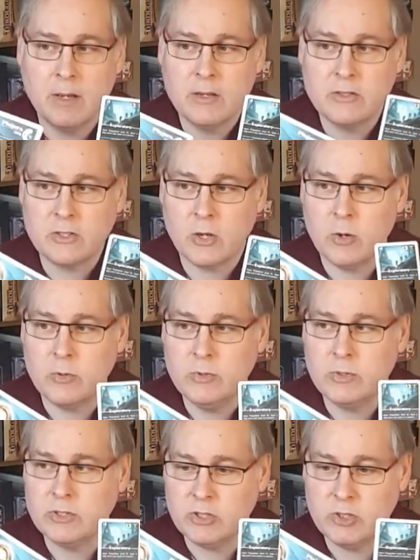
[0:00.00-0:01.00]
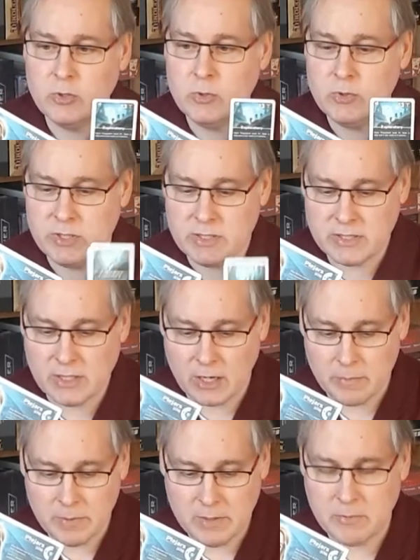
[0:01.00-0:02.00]
So you can choose the
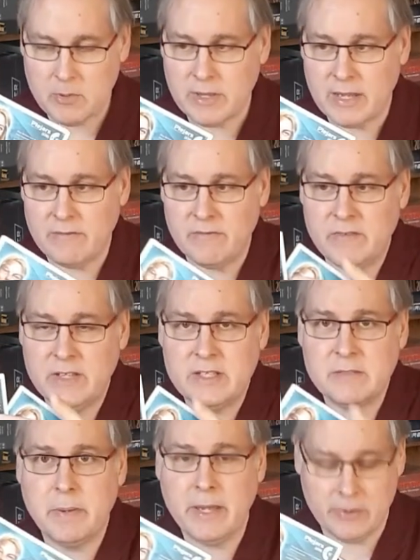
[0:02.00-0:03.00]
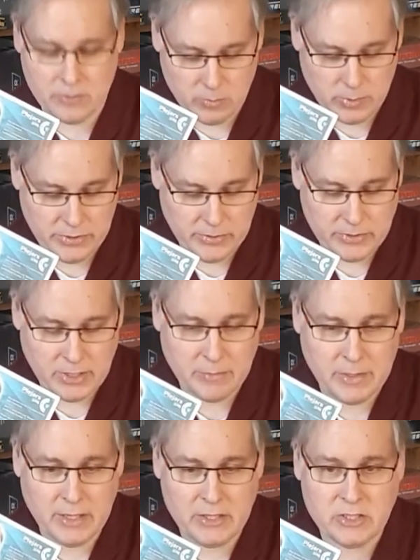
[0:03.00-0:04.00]
star people that fits better with your
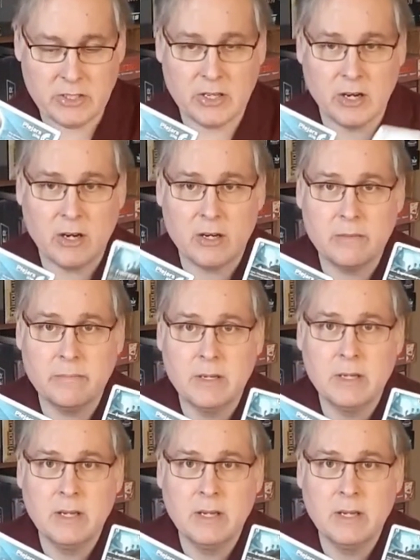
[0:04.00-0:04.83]
domination card,